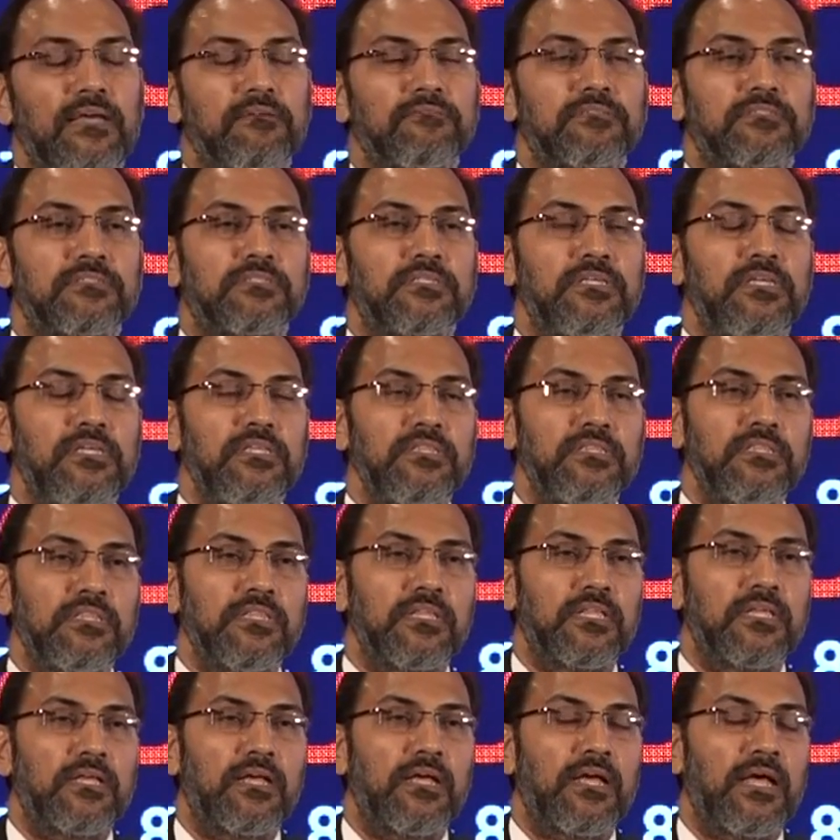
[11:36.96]
have
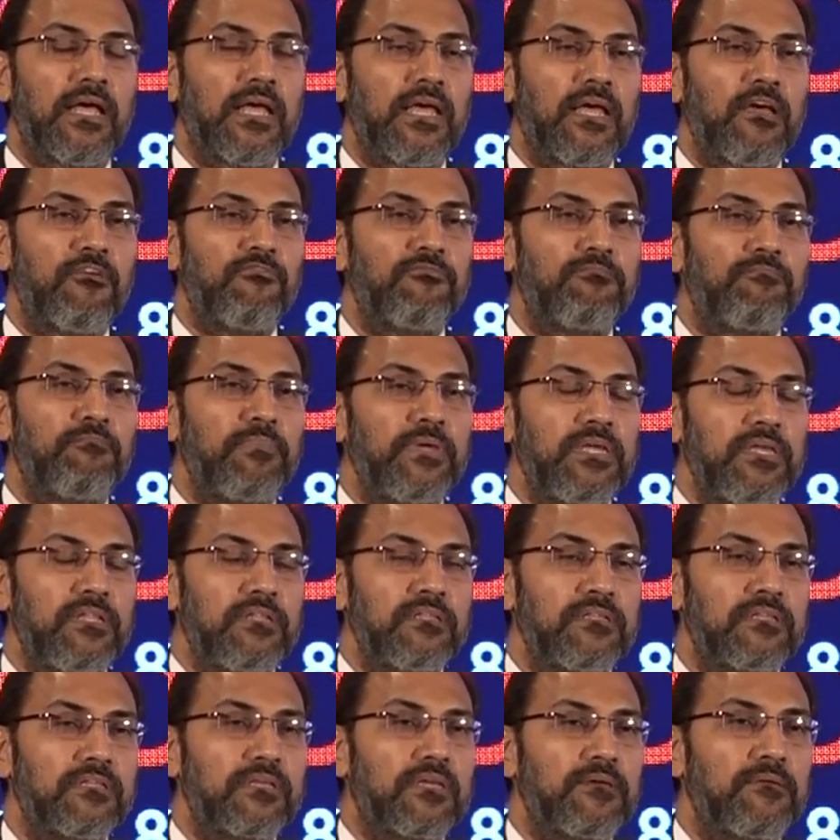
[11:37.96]
seen, I have
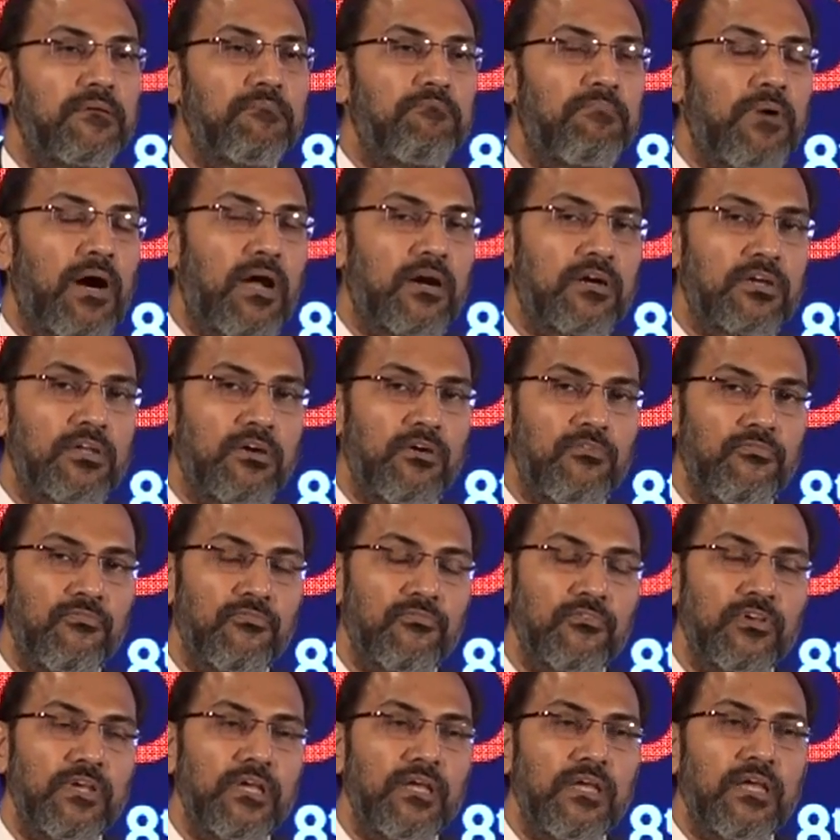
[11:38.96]
been part of,
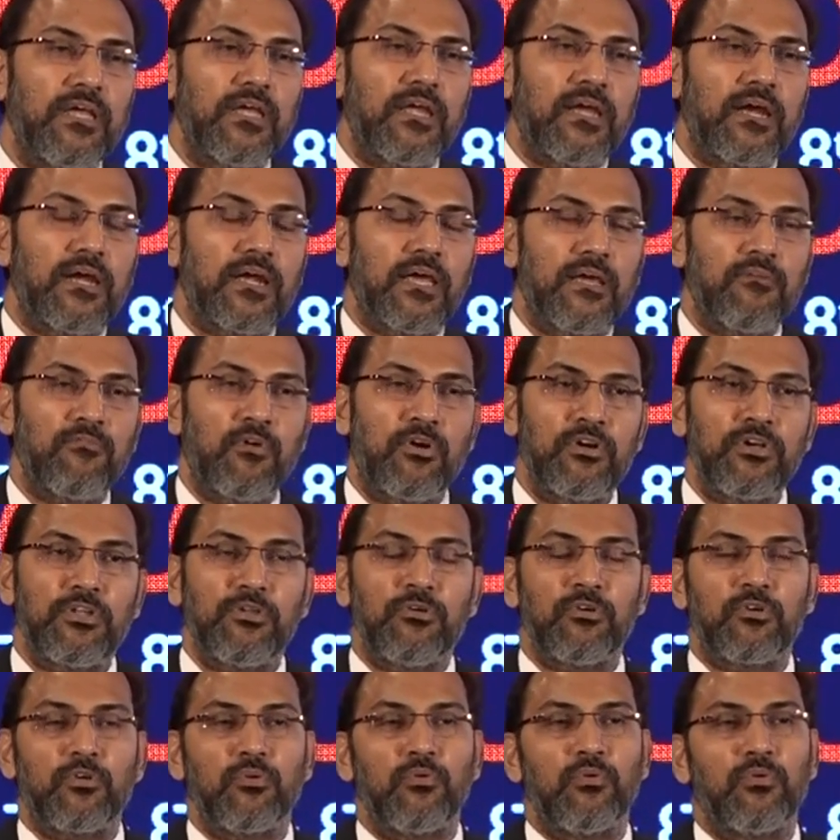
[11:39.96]
and I want
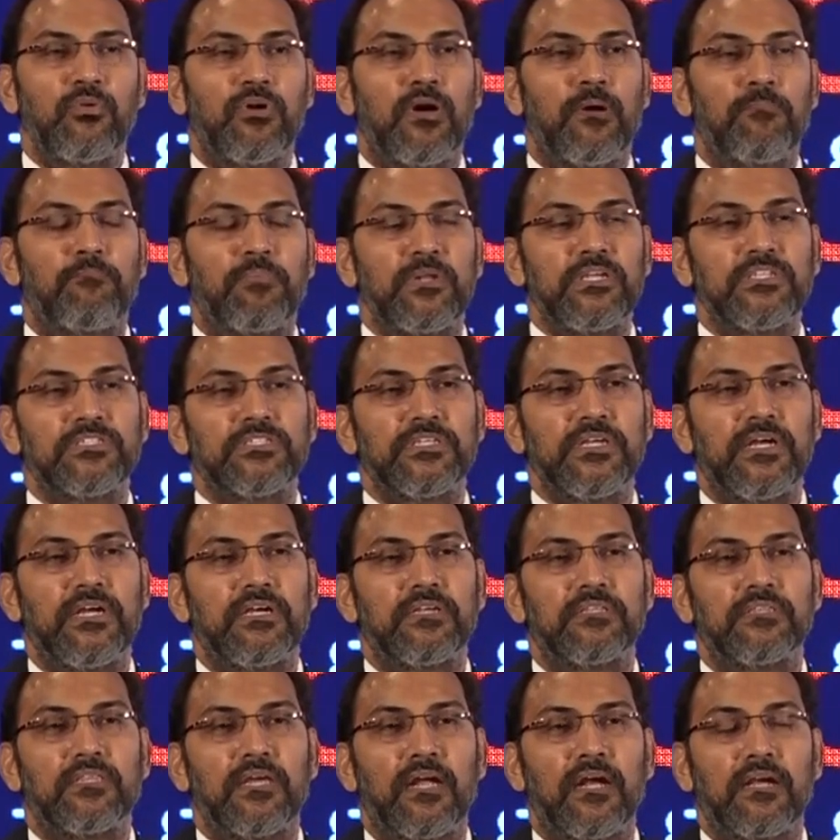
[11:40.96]
you to
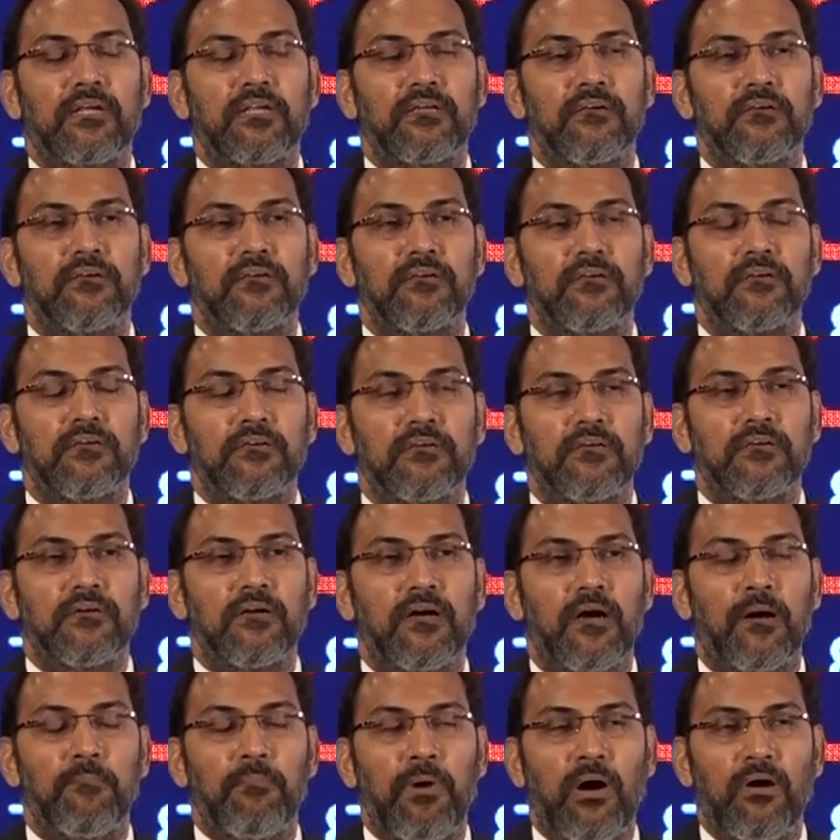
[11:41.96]
appreciate that
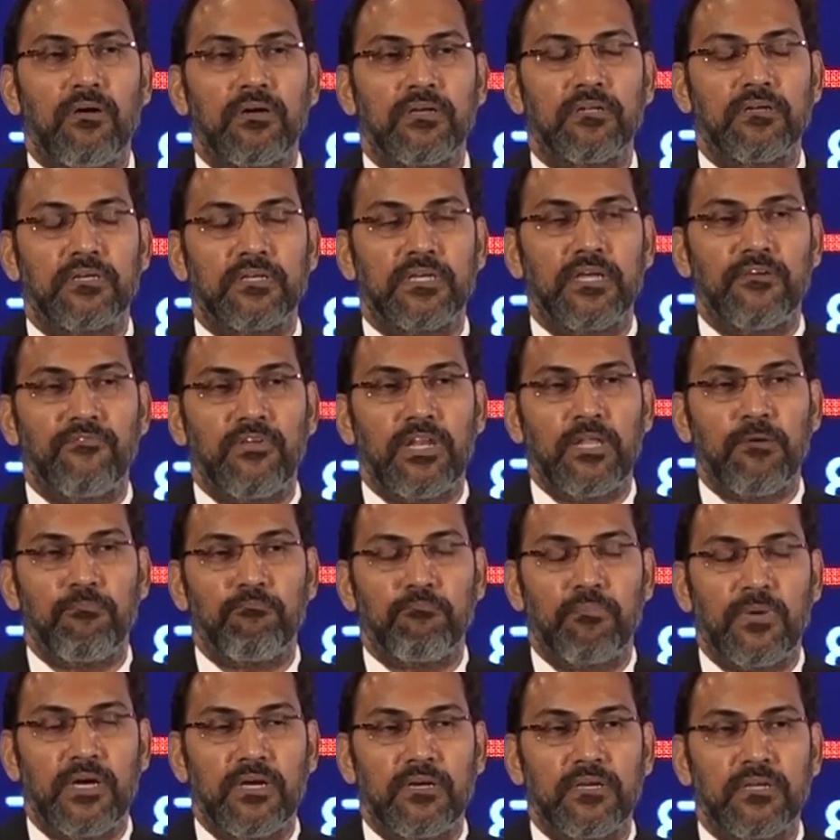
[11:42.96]
about
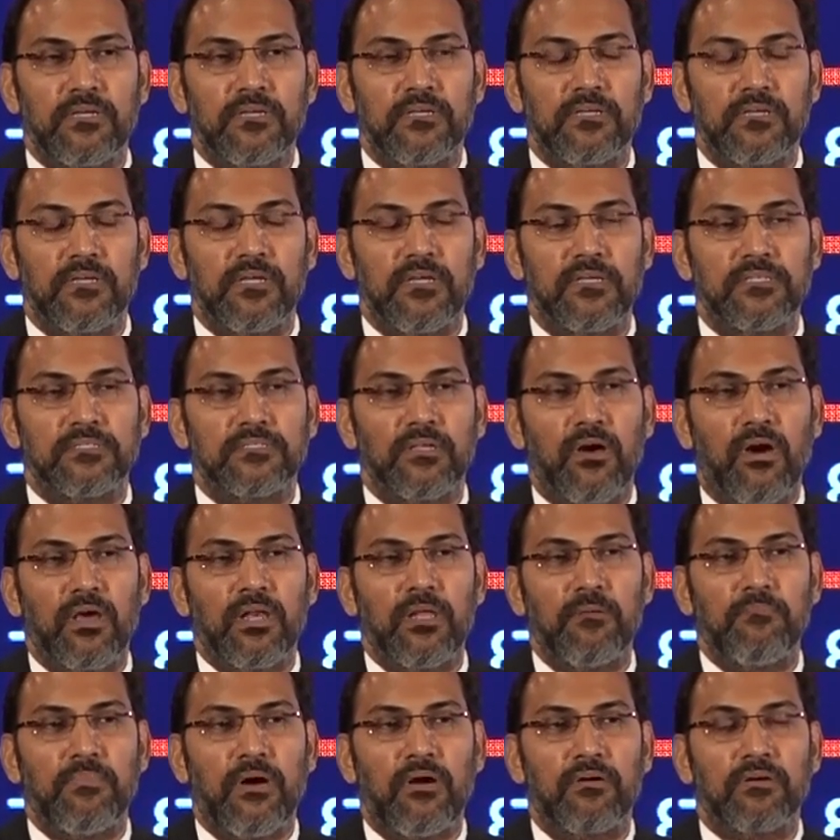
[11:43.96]
development is
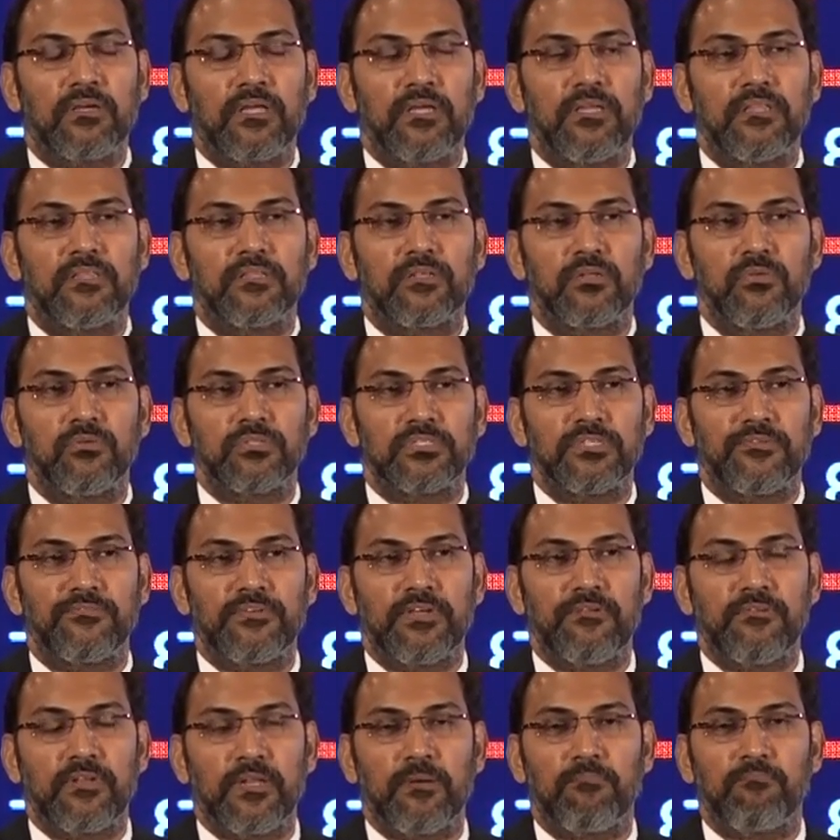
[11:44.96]
all about inclusive
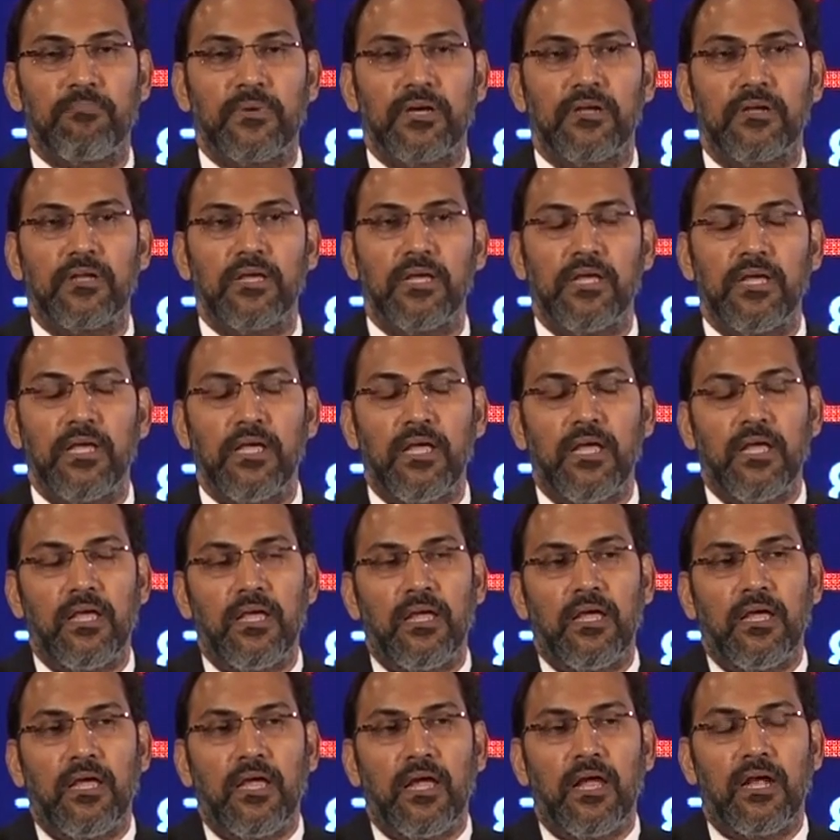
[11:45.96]
development.
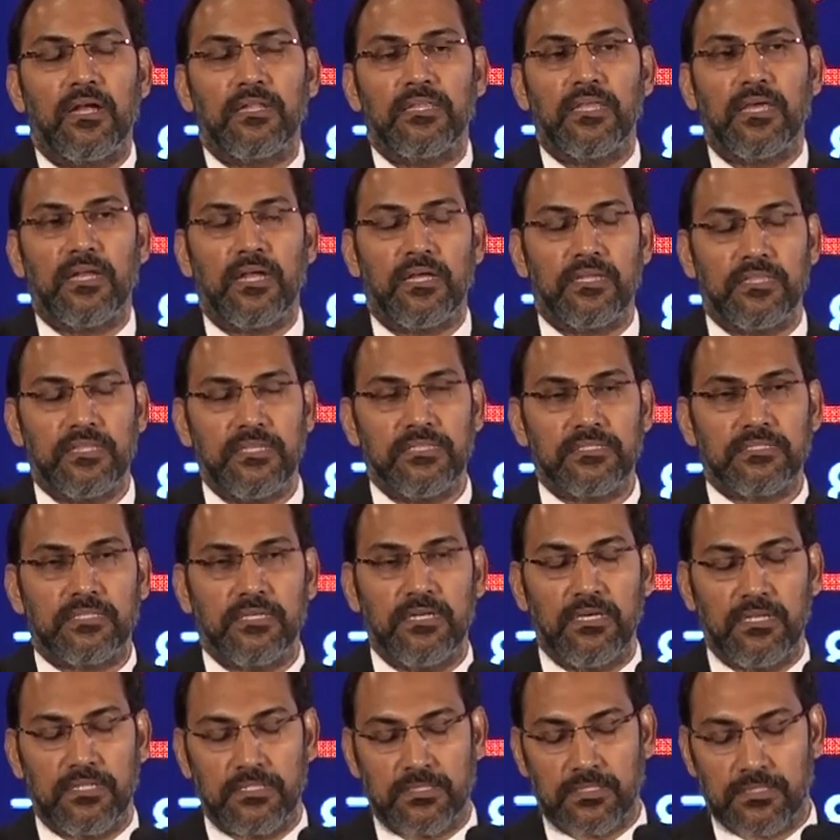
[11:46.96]
And there are these
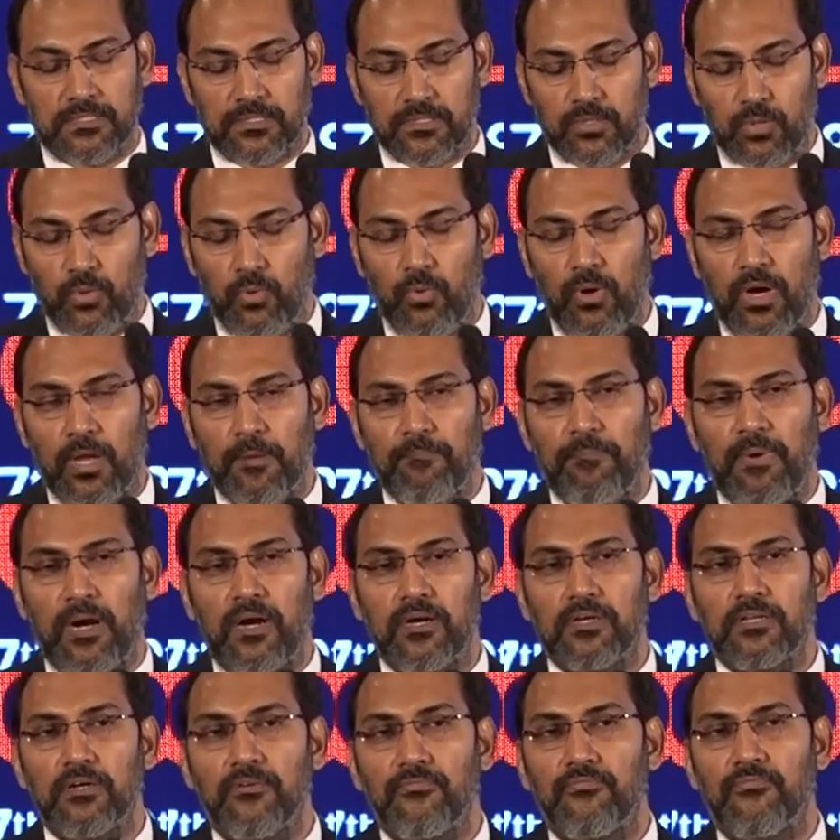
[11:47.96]
girls who are
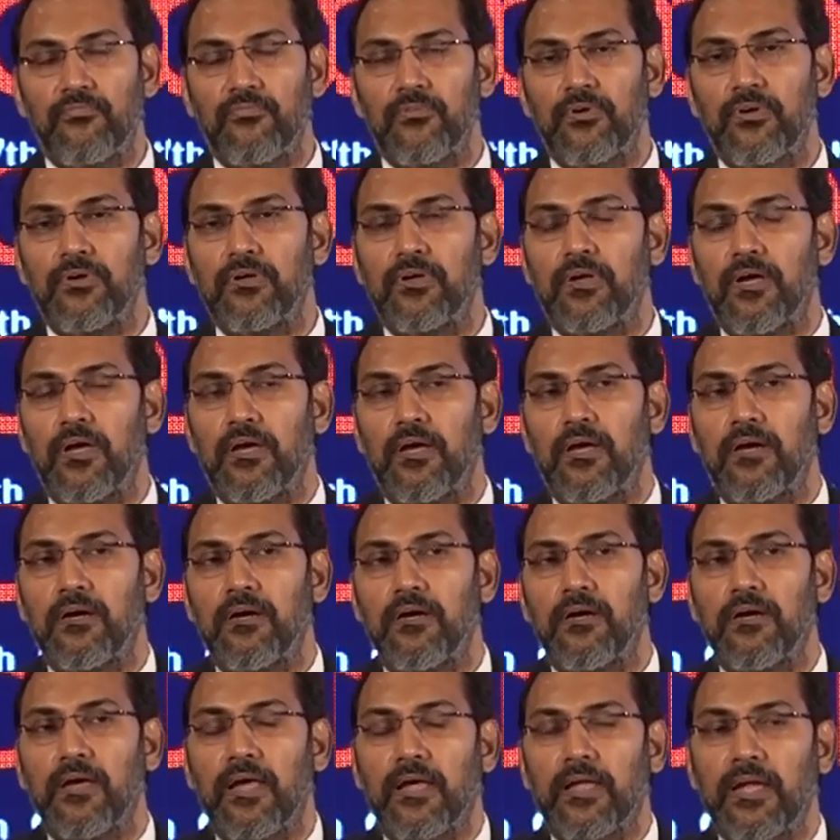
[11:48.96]
part of
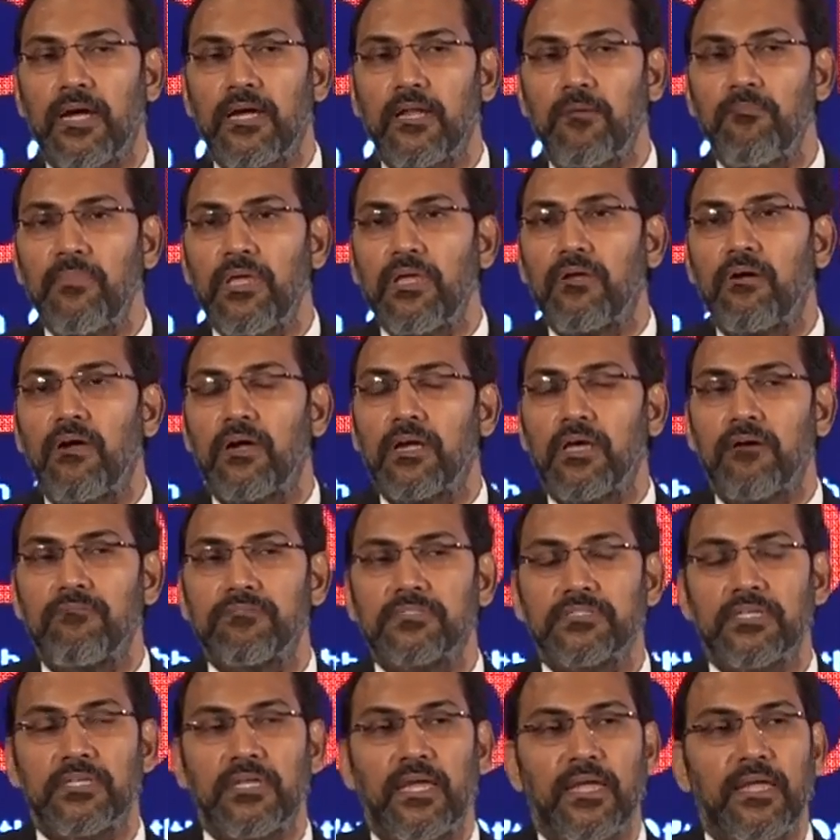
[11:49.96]
academy called
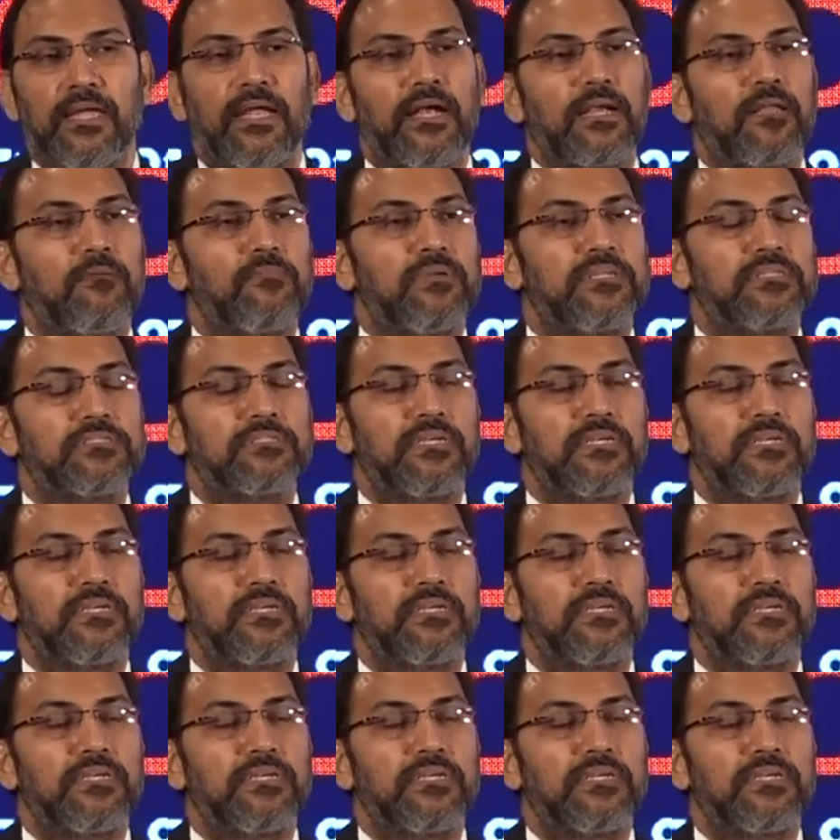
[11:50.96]
Avsara Academy,